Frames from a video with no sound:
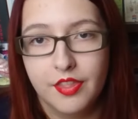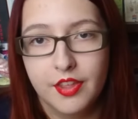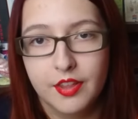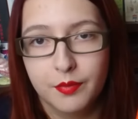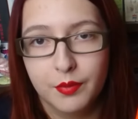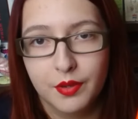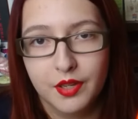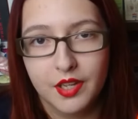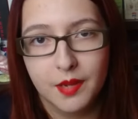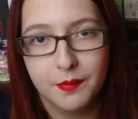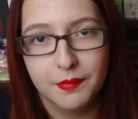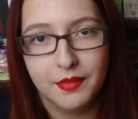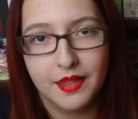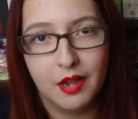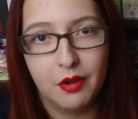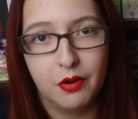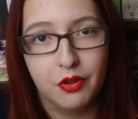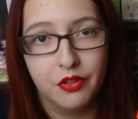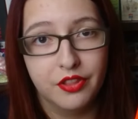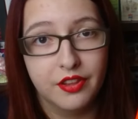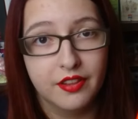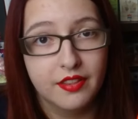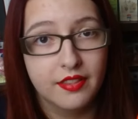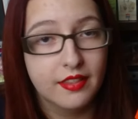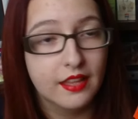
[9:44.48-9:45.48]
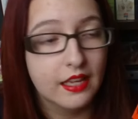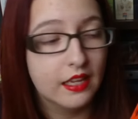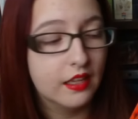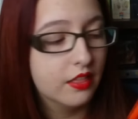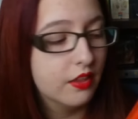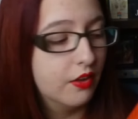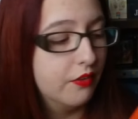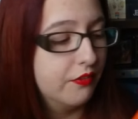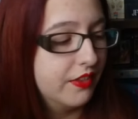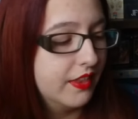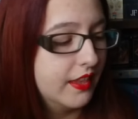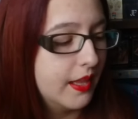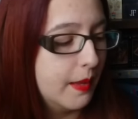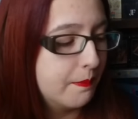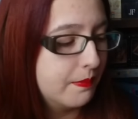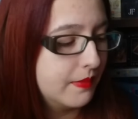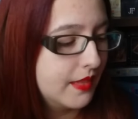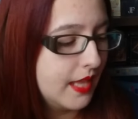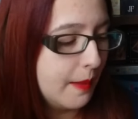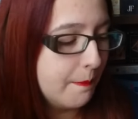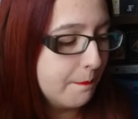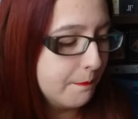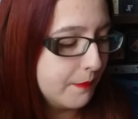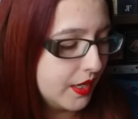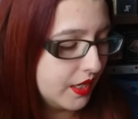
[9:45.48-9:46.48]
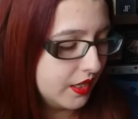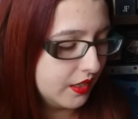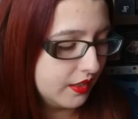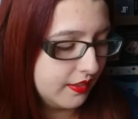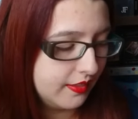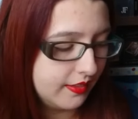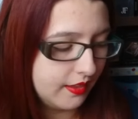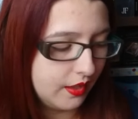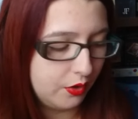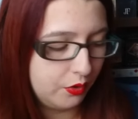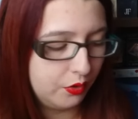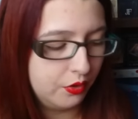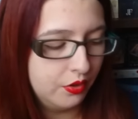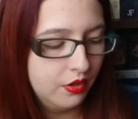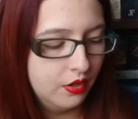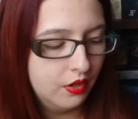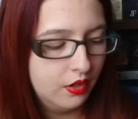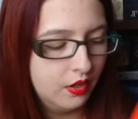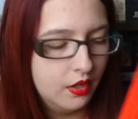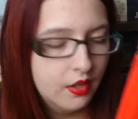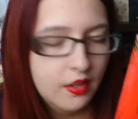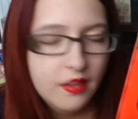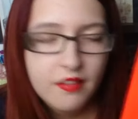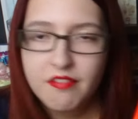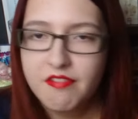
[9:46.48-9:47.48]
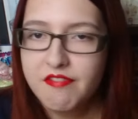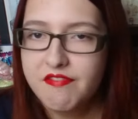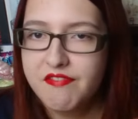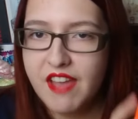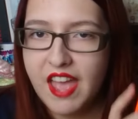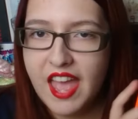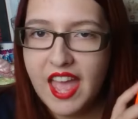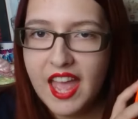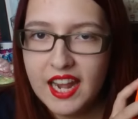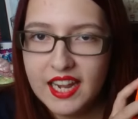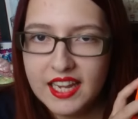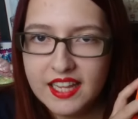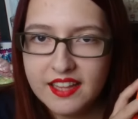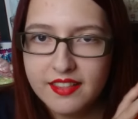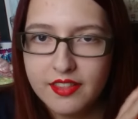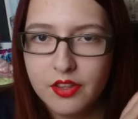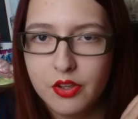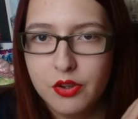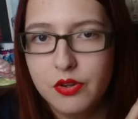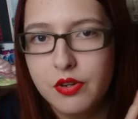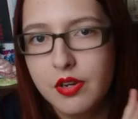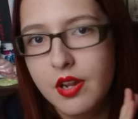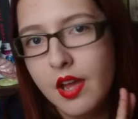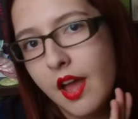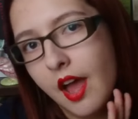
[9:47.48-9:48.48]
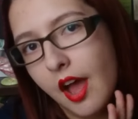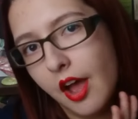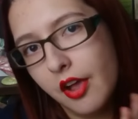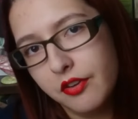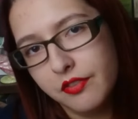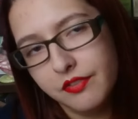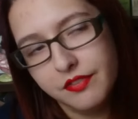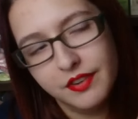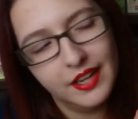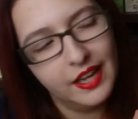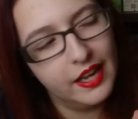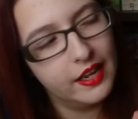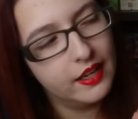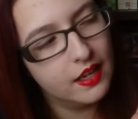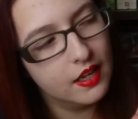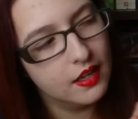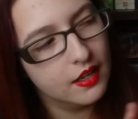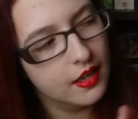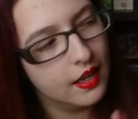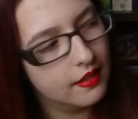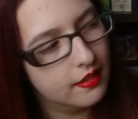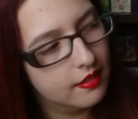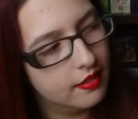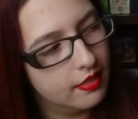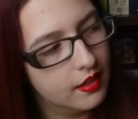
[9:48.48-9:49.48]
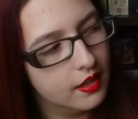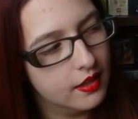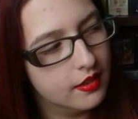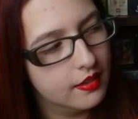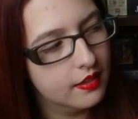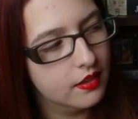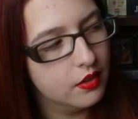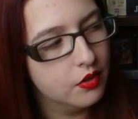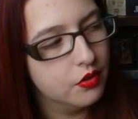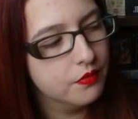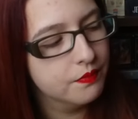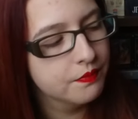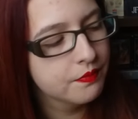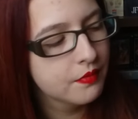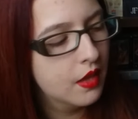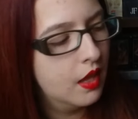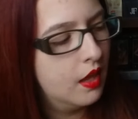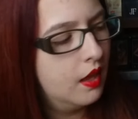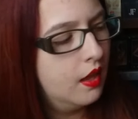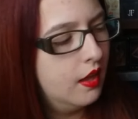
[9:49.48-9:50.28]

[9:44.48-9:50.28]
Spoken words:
This one comes out on the 6th of September, so fairly soon. Hopefully I can get to this soon.